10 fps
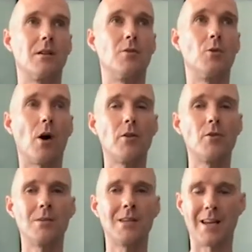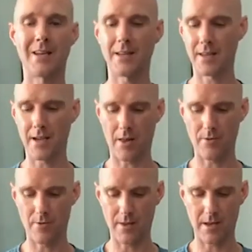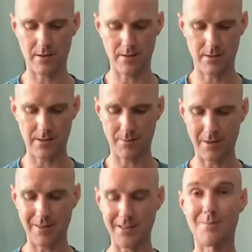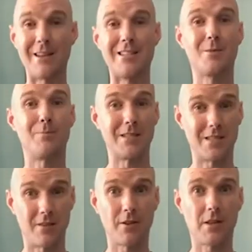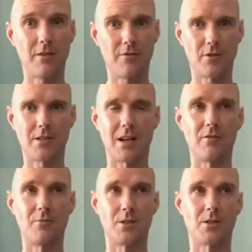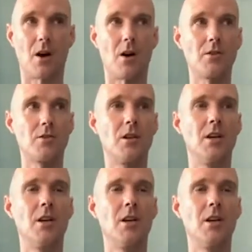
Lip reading: if you are using anything other than something that's made specifically for self-massage.